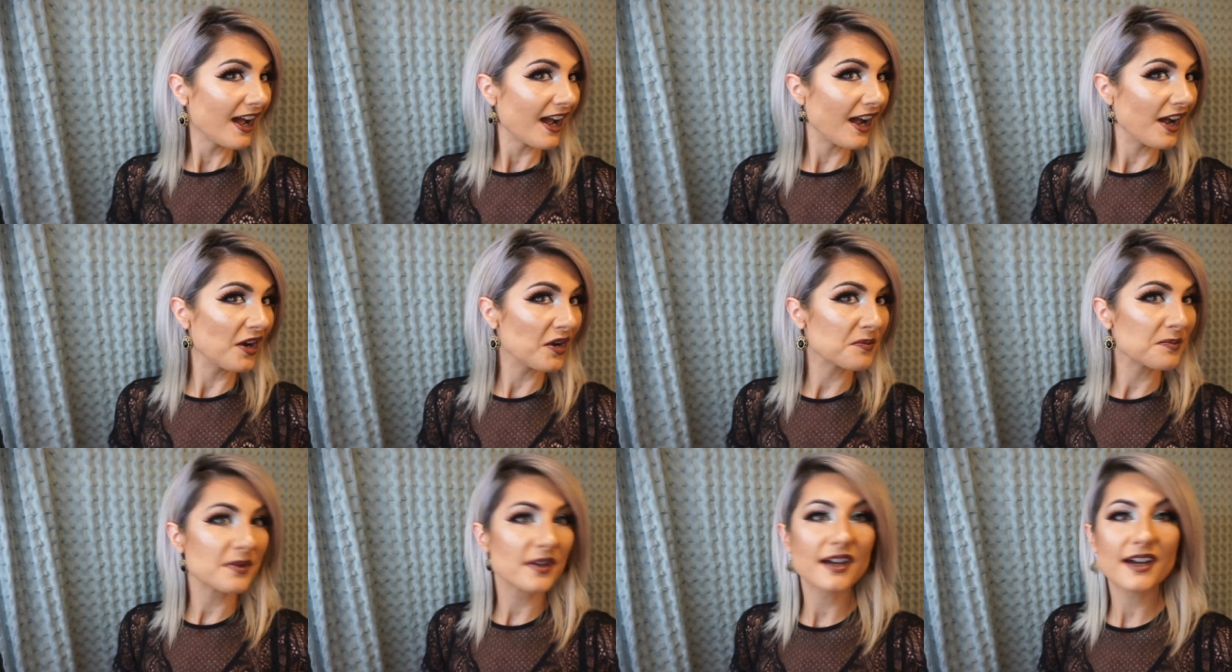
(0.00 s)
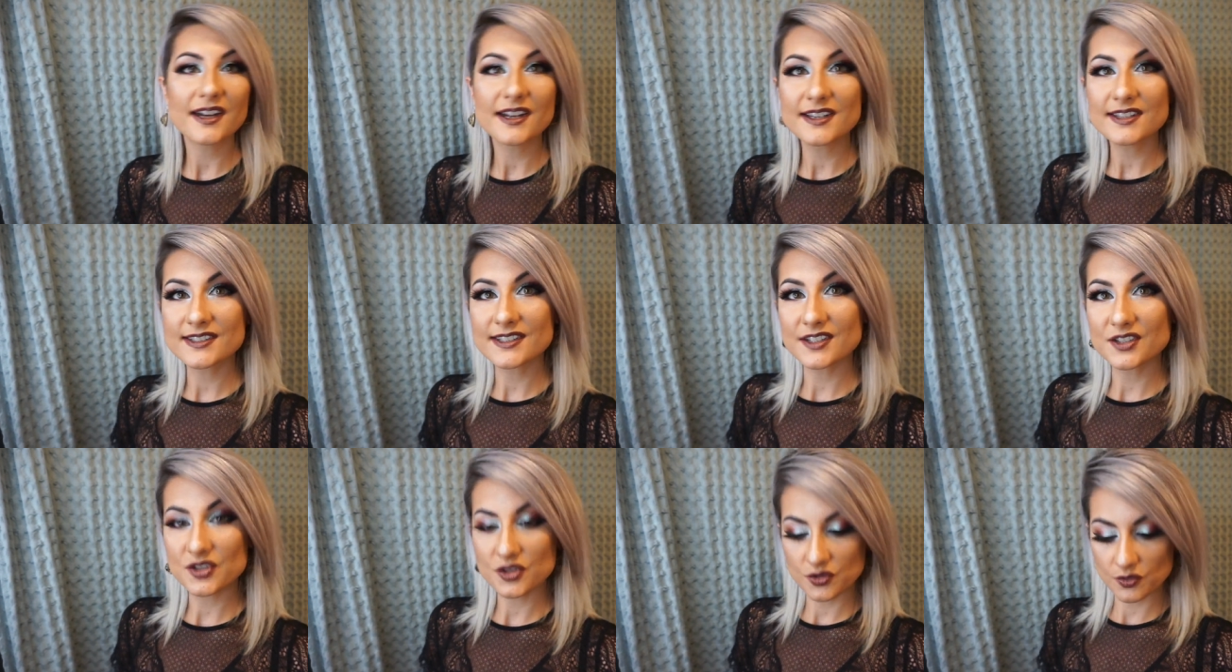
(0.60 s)
I hope you guys
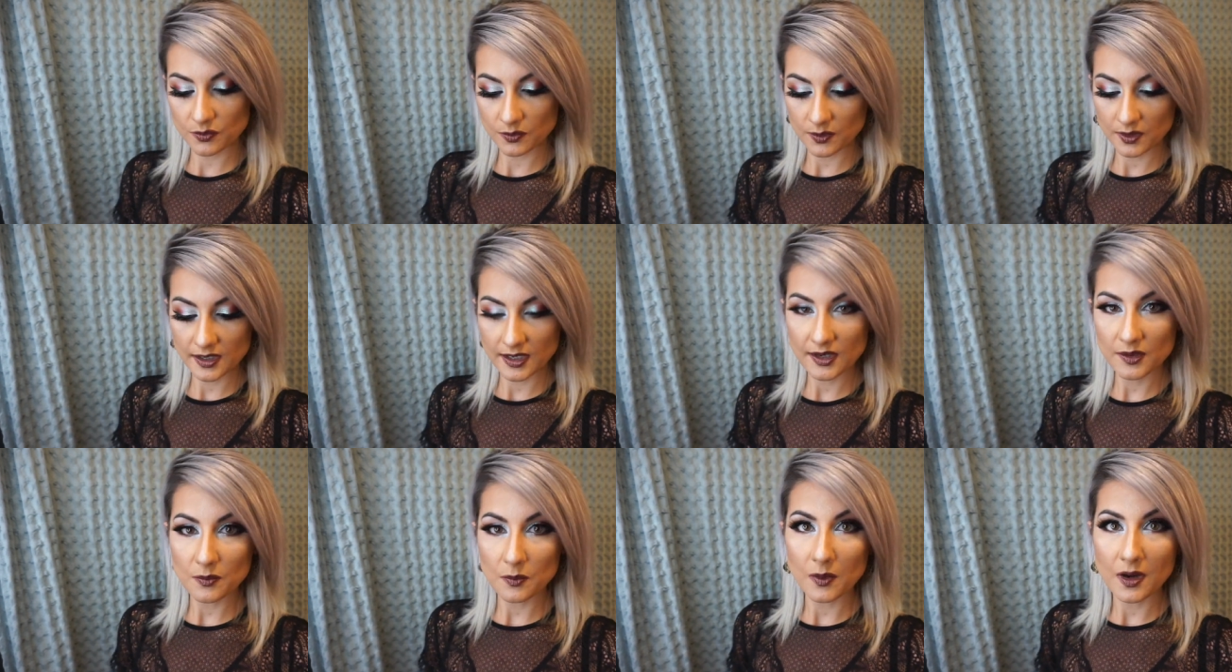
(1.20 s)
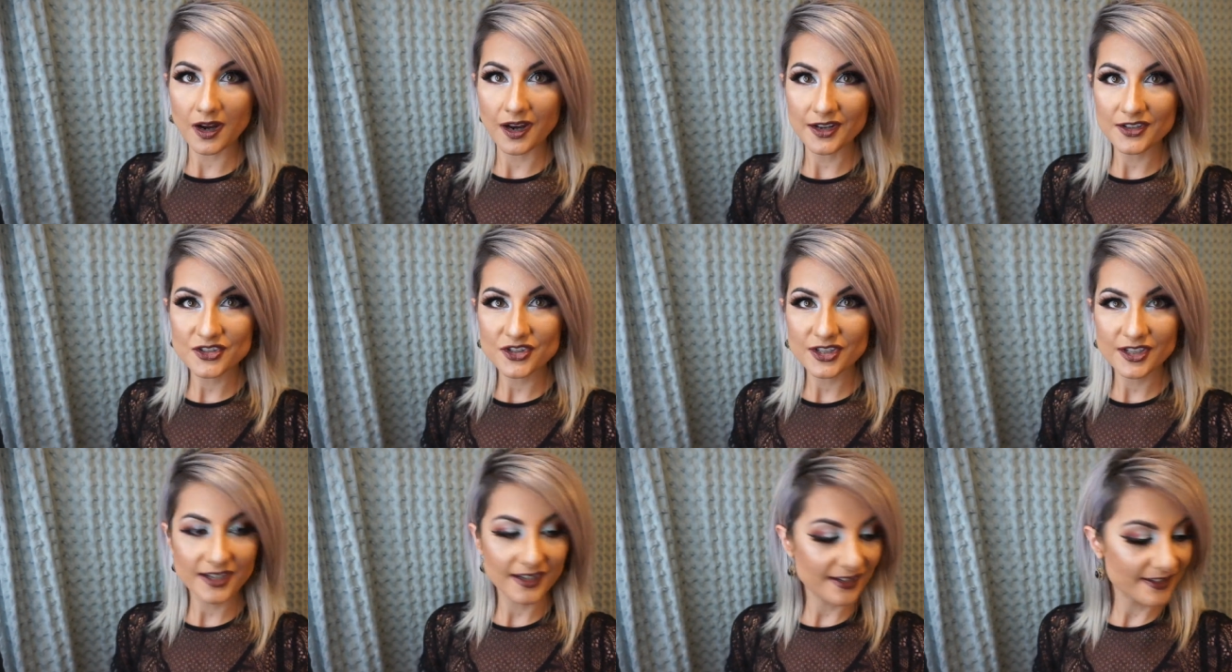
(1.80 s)
enjoyed
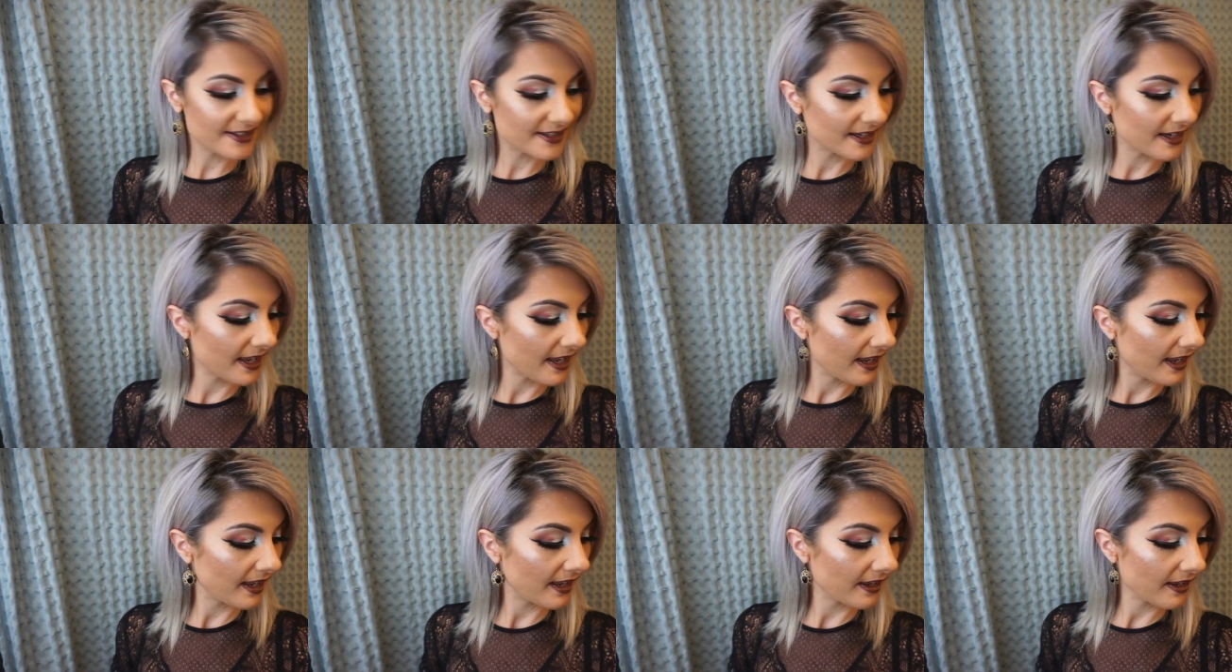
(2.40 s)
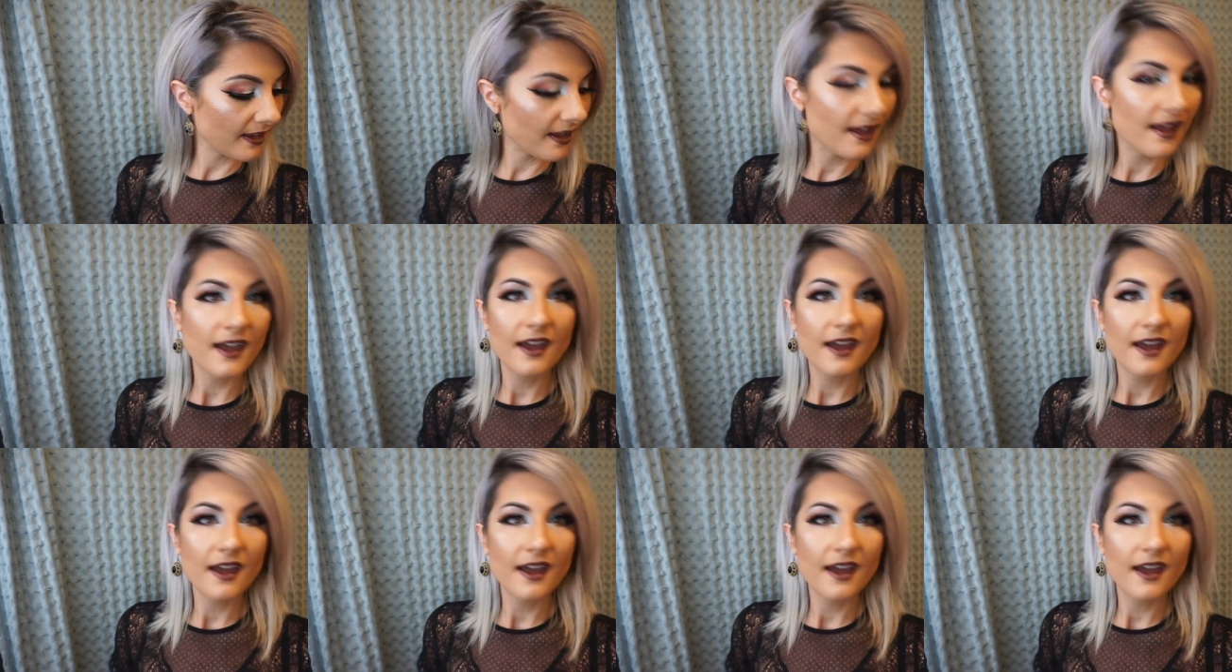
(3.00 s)
watching today.